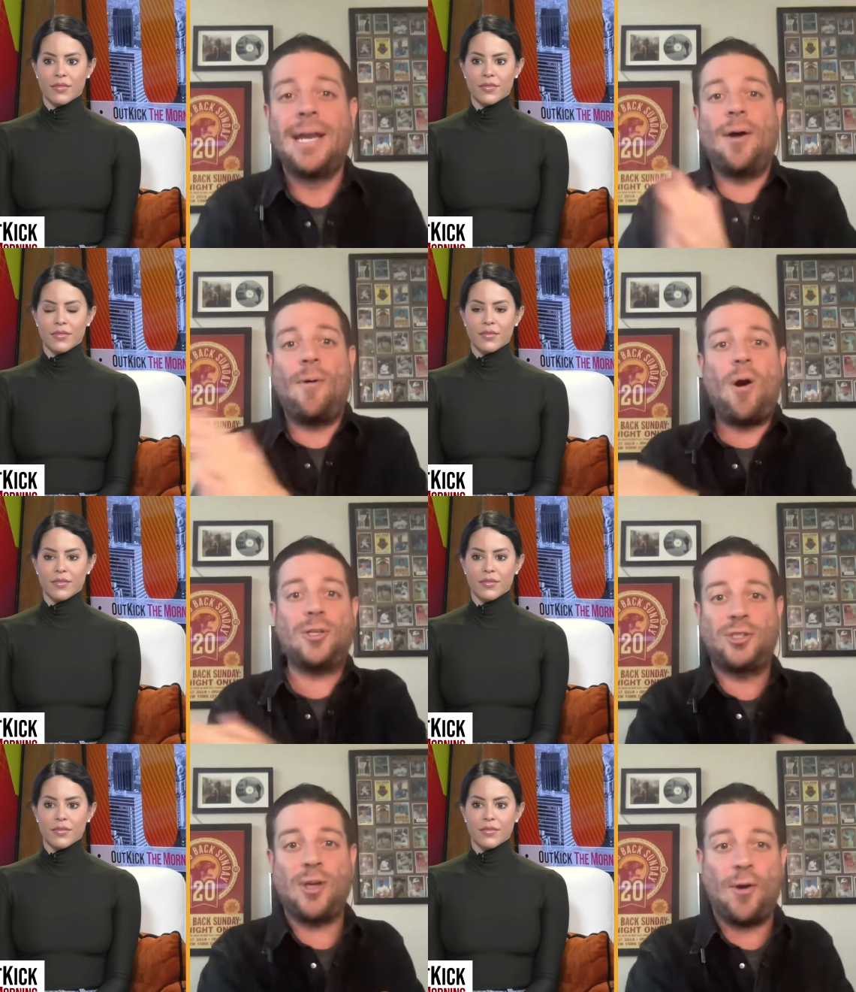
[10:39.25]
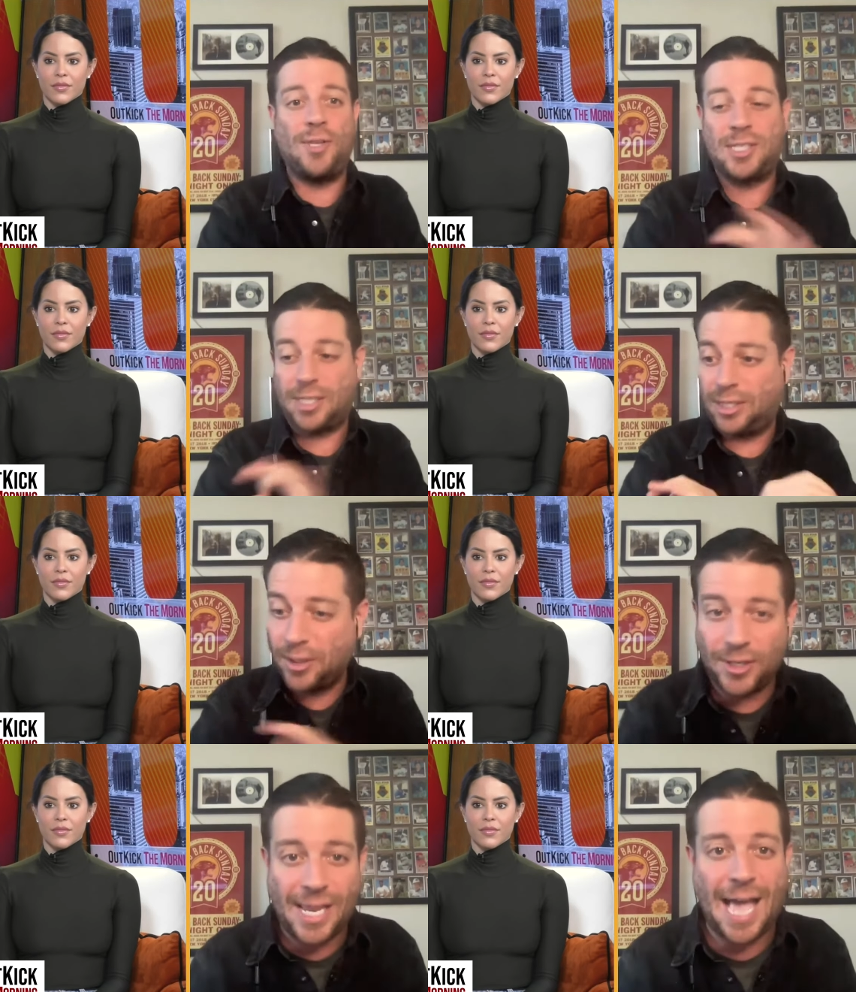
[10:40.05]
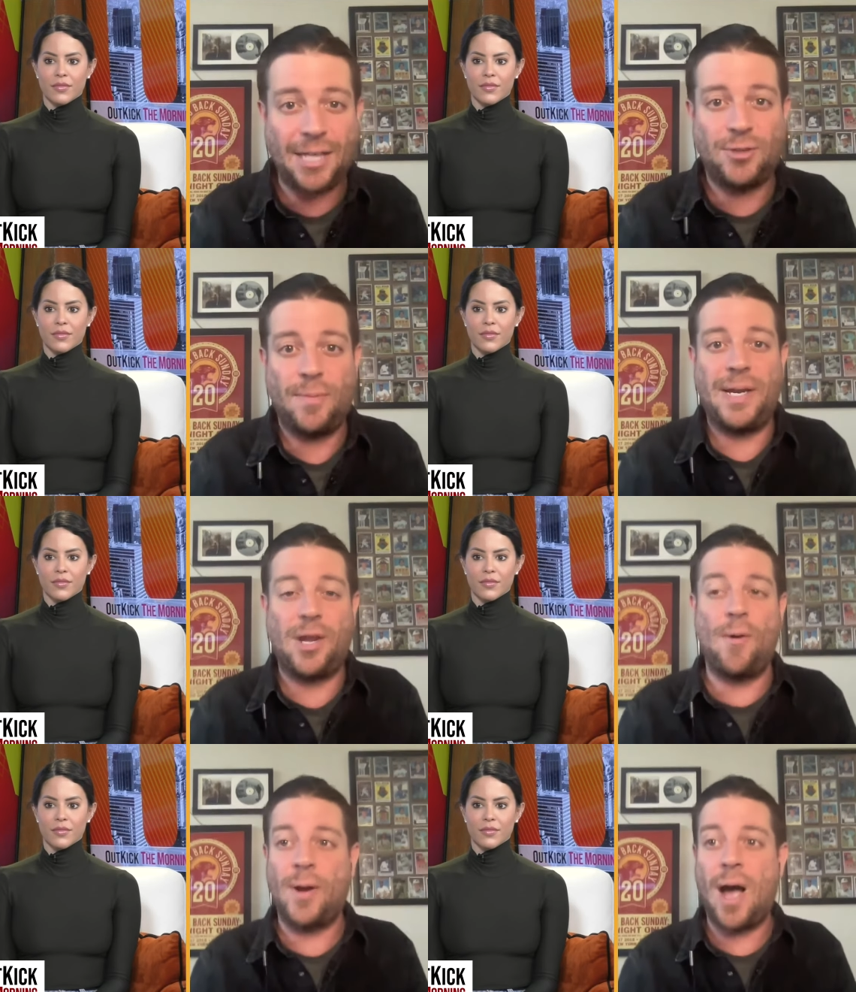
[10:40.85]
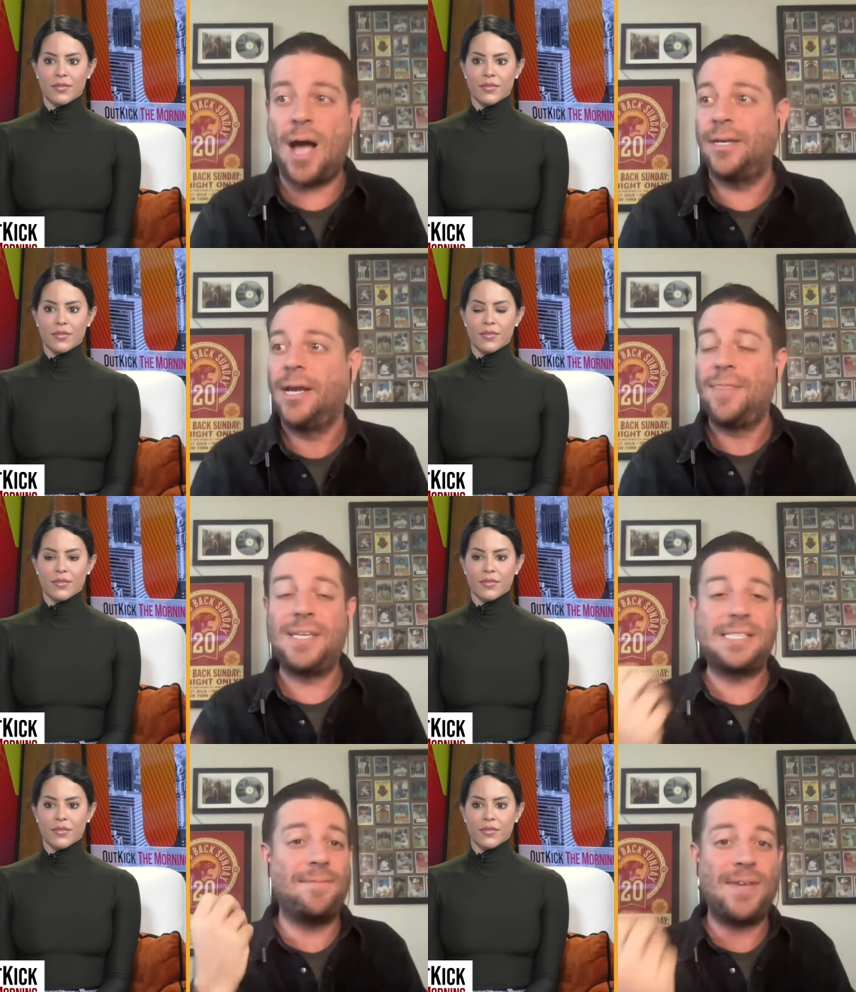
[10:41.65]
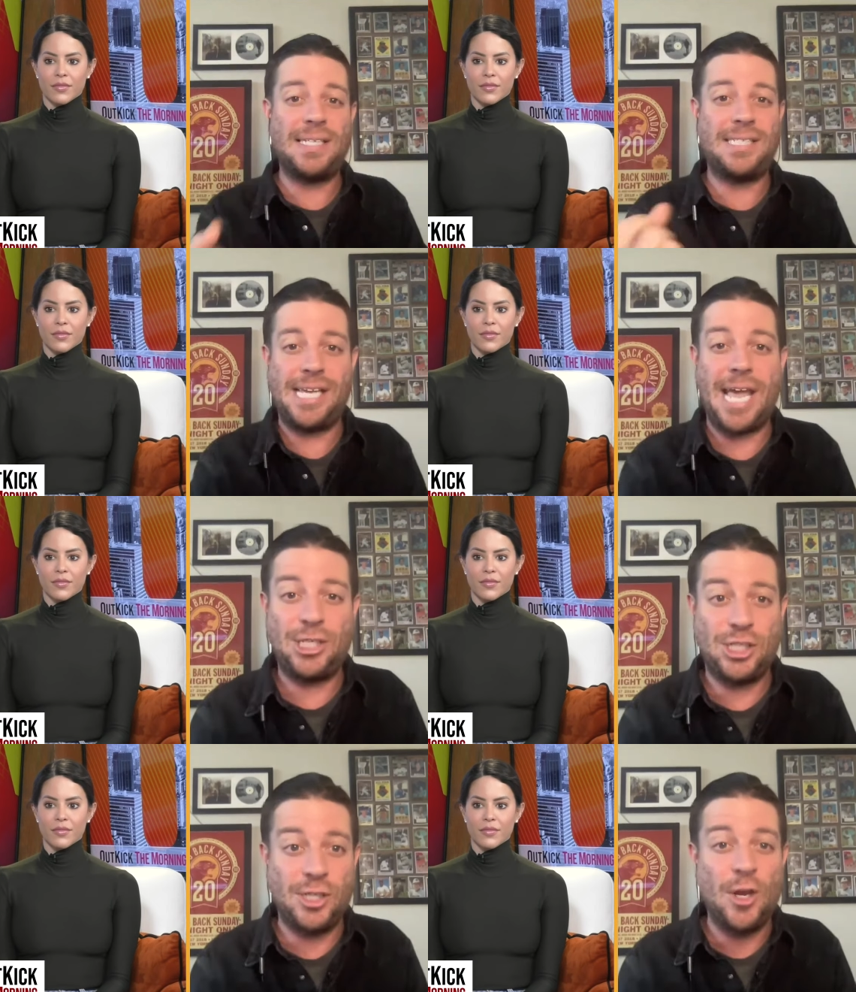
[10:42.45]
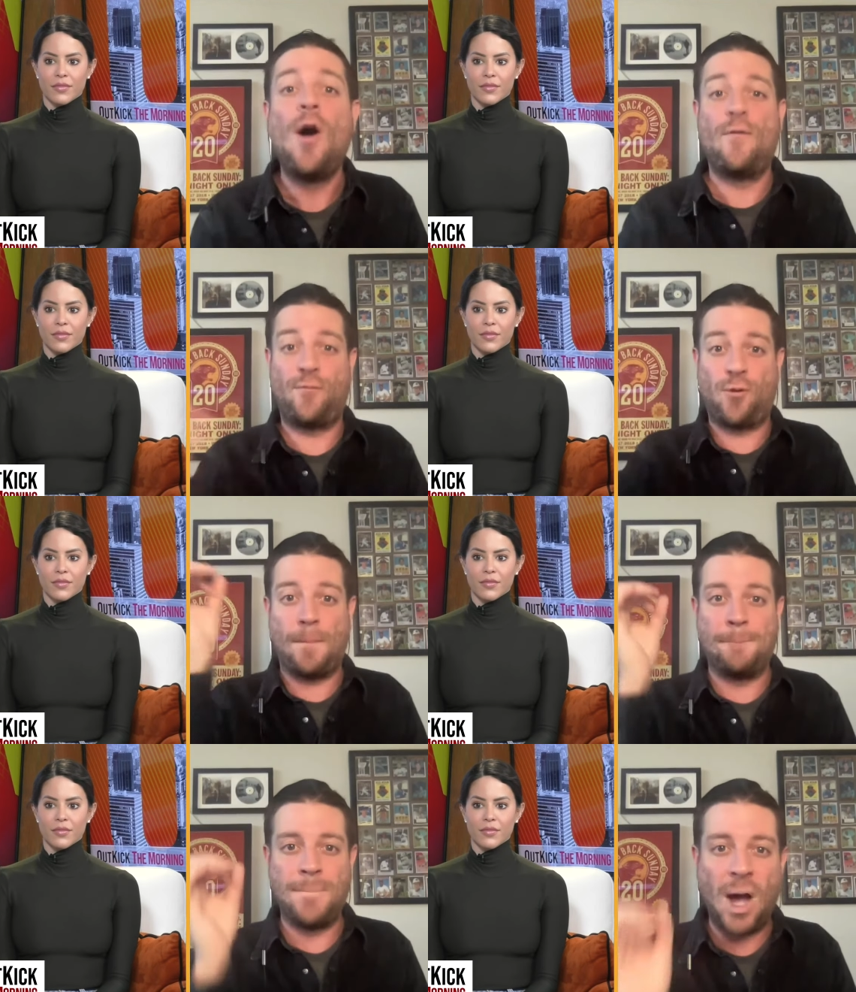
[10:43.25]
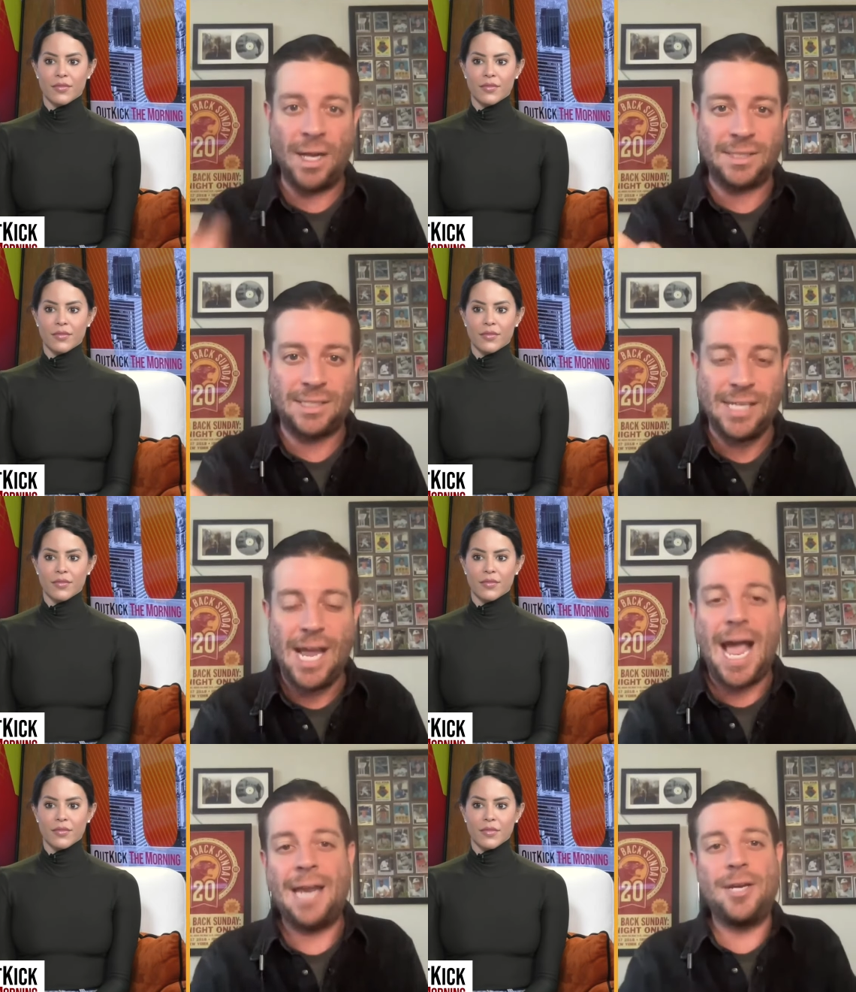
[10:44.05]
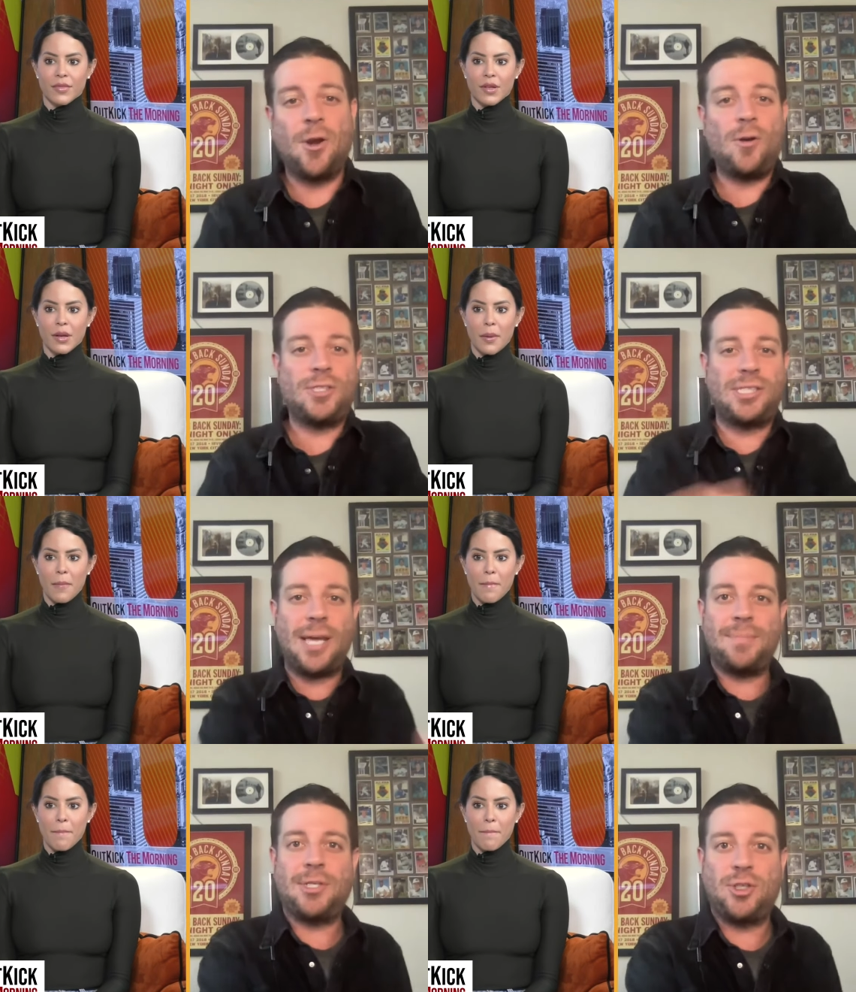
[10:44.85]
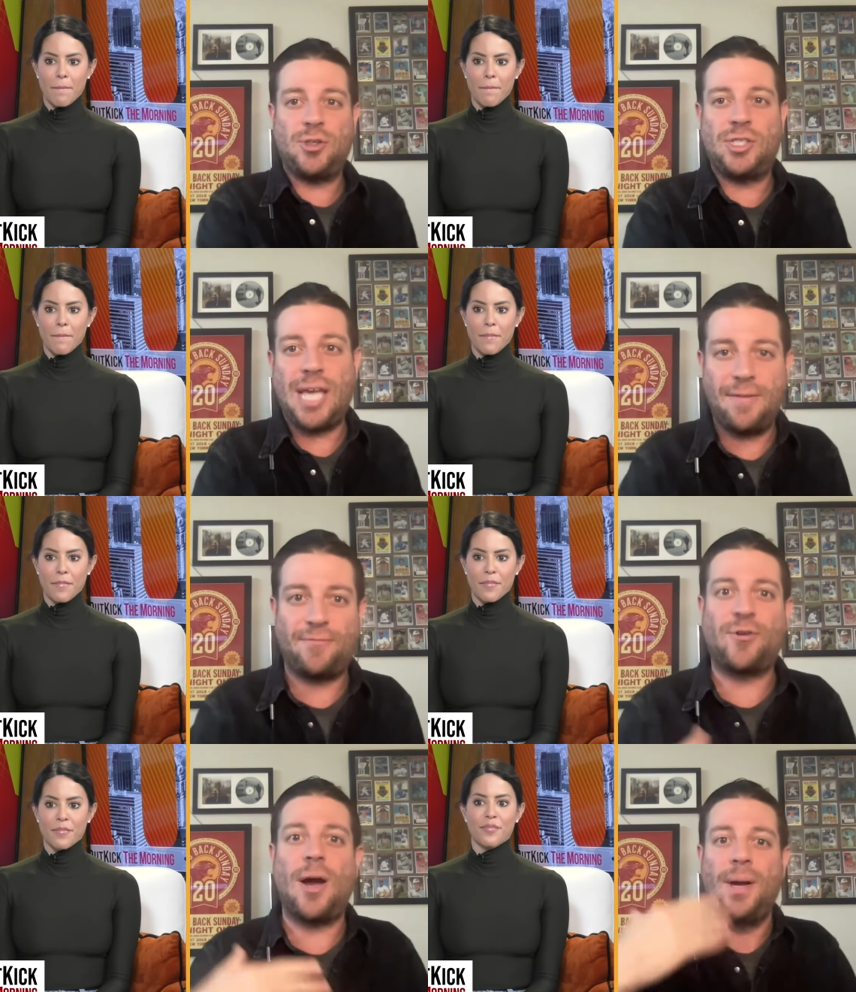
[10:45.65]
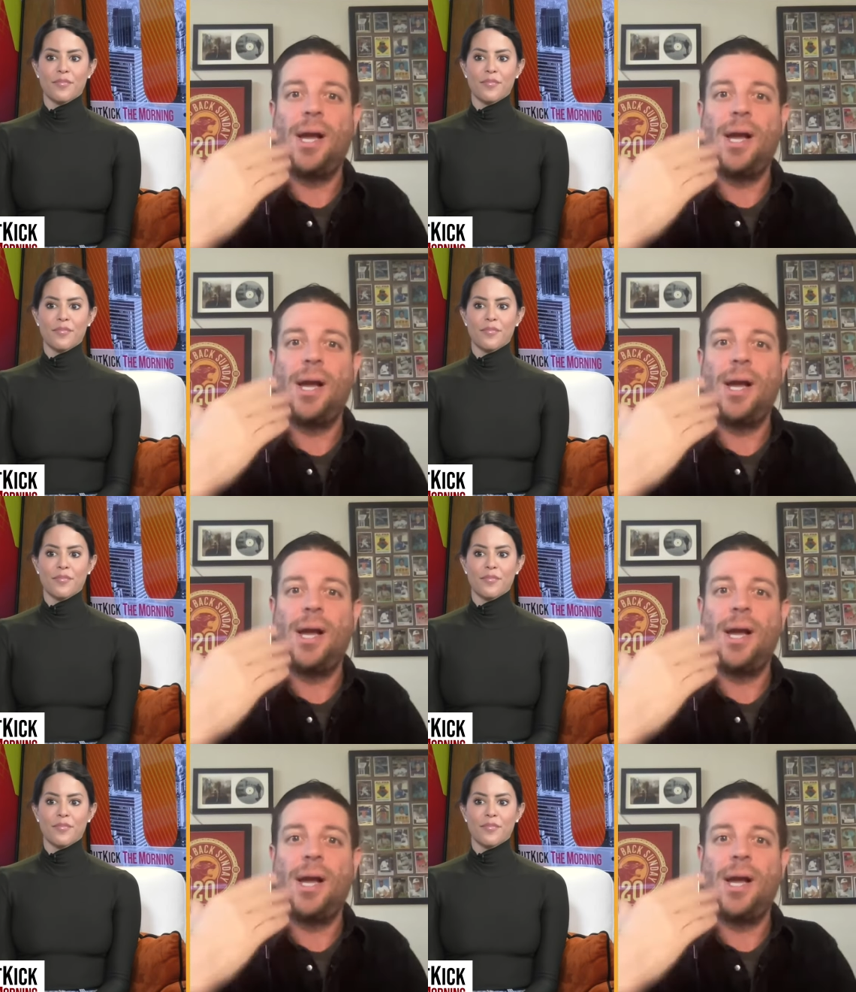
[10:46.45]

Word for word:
Speaker 1: Now, also, this clearly had to have been going on, this investigation, for months. And it all stems, as you said, from,